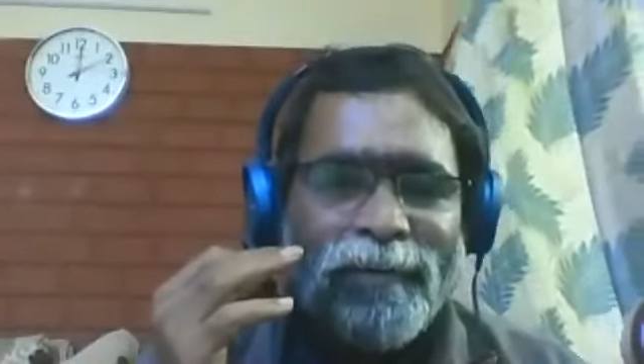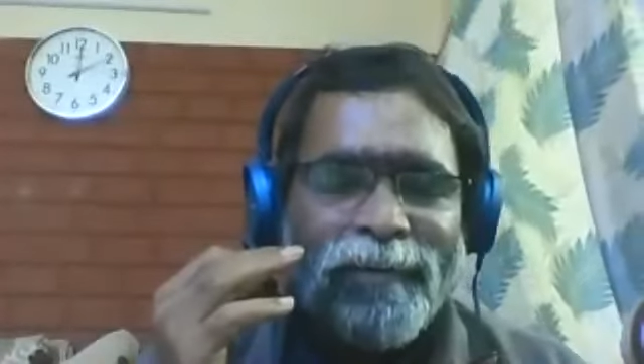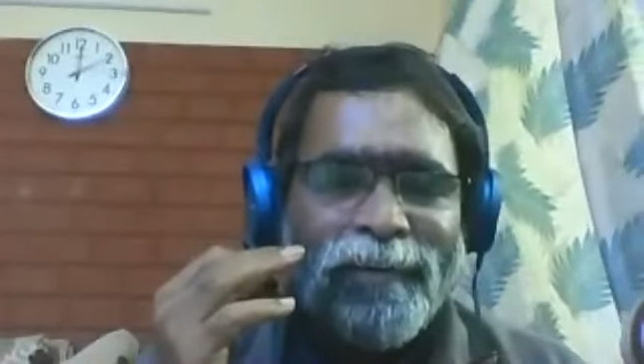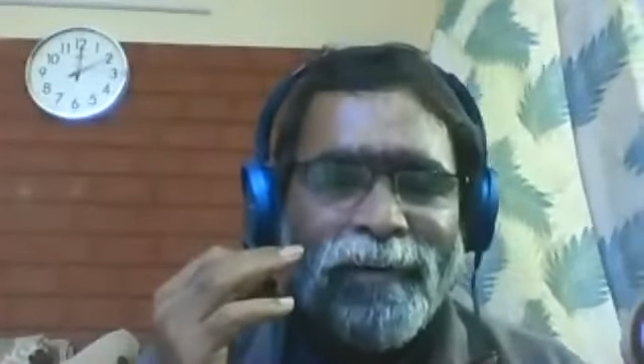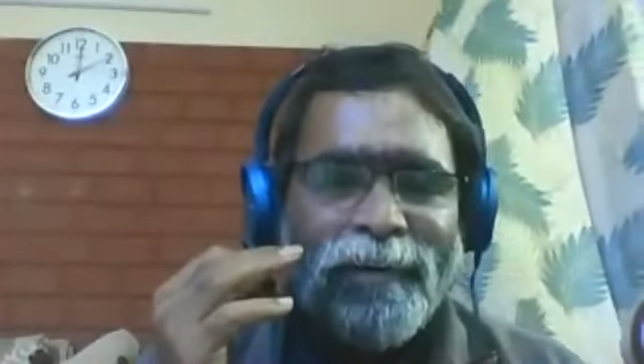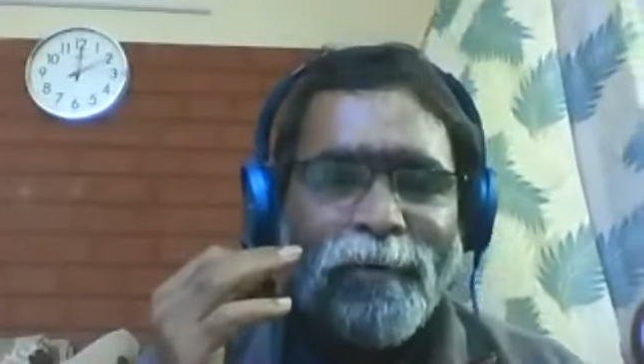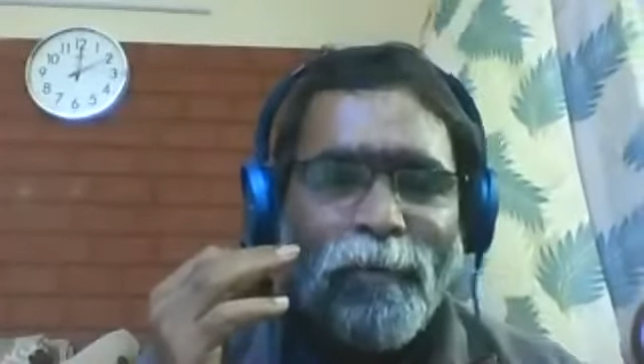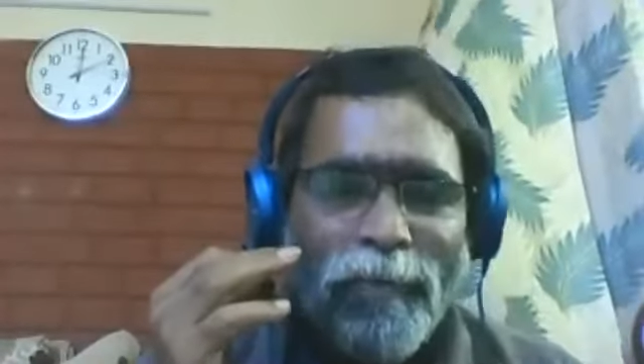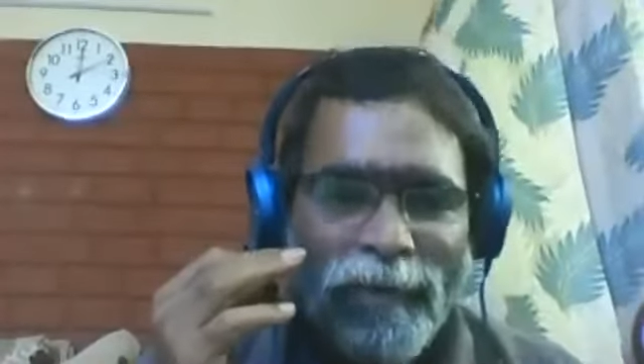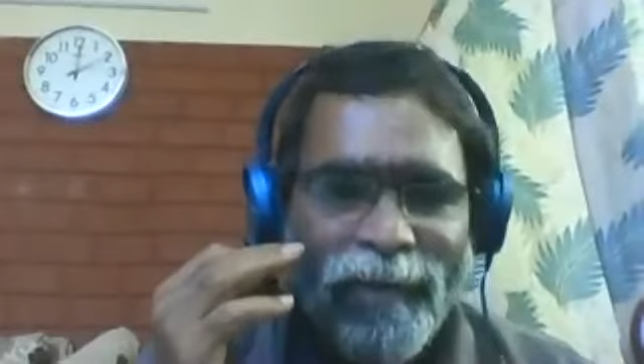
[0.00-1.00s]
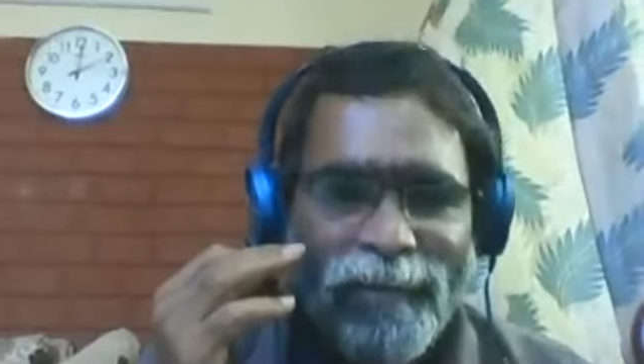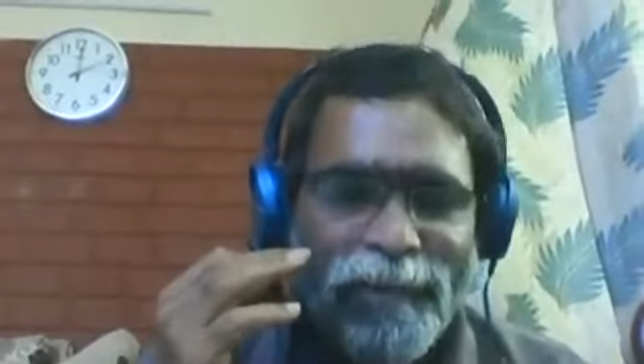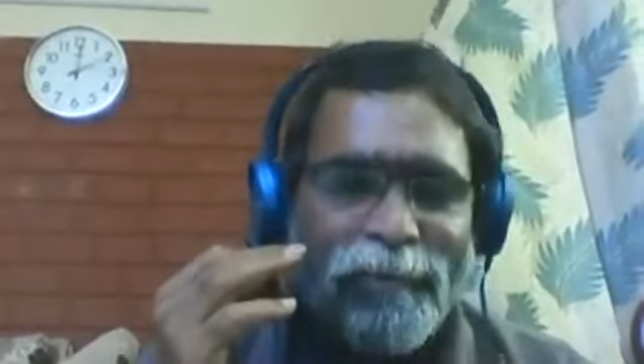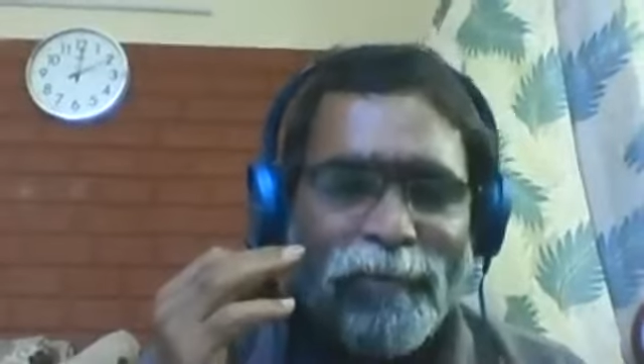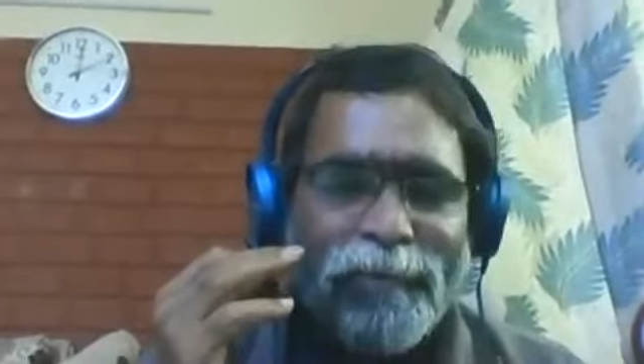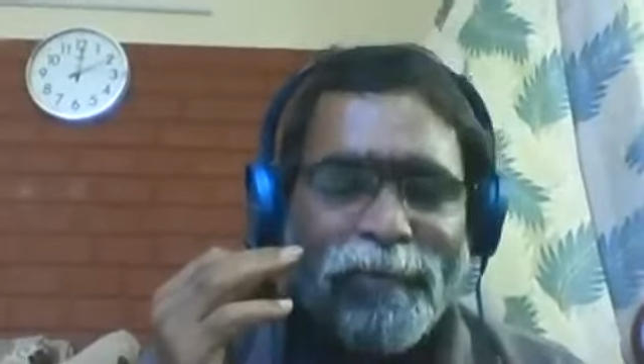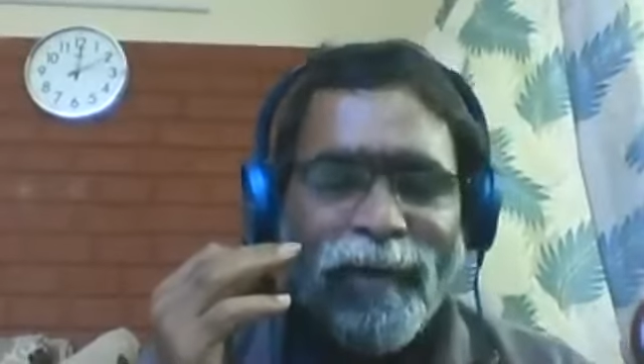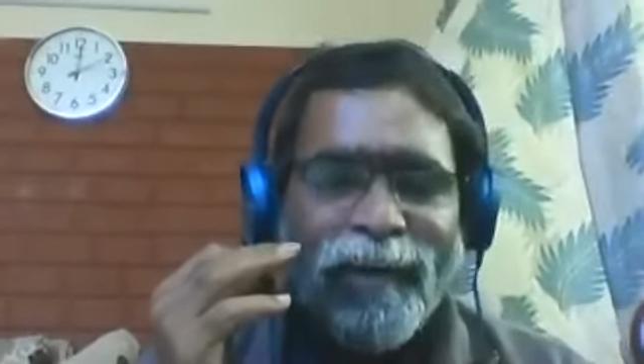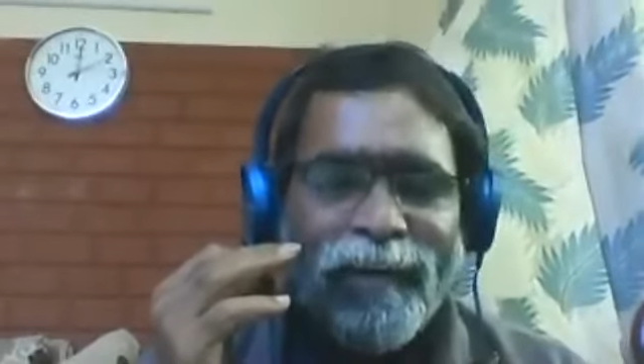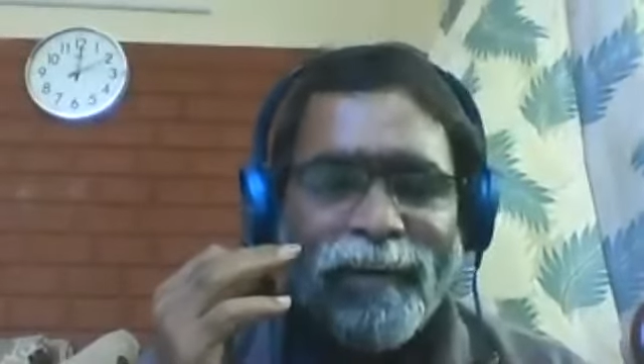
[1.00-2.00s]
and nobody can save you
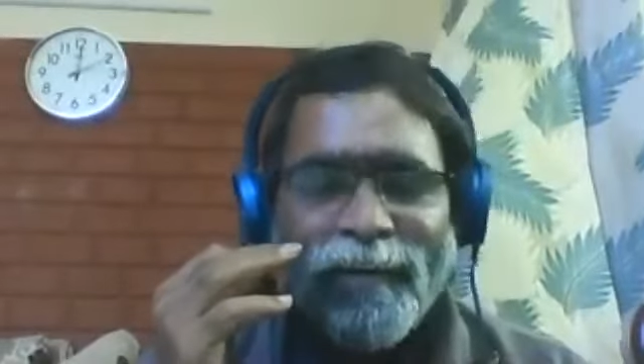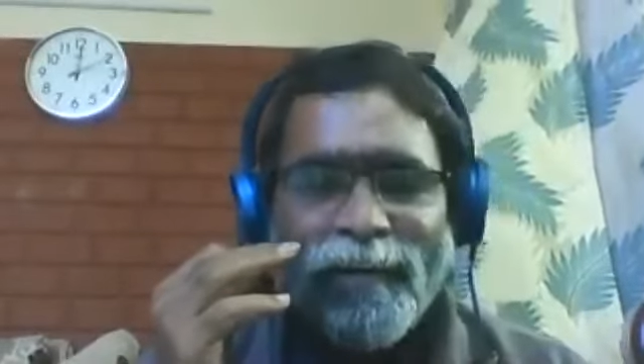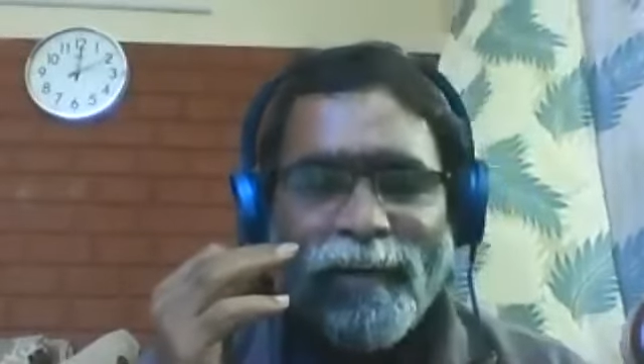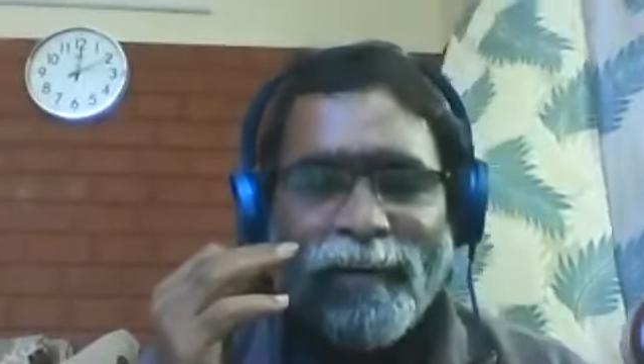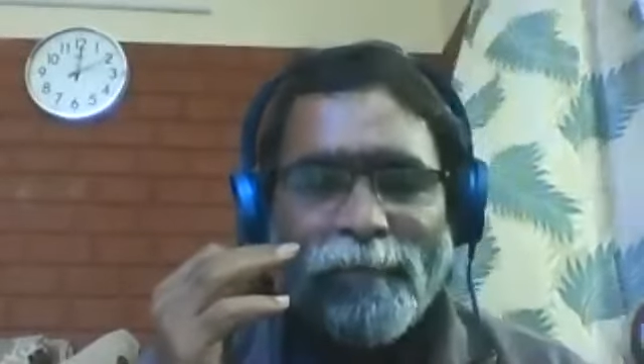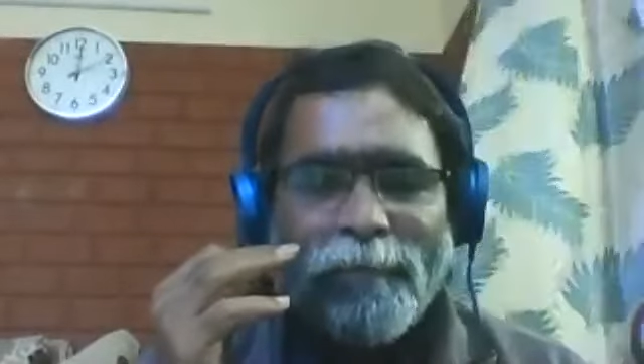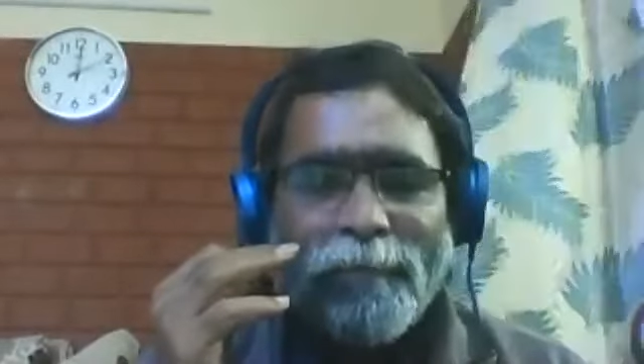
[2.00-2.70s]
again you know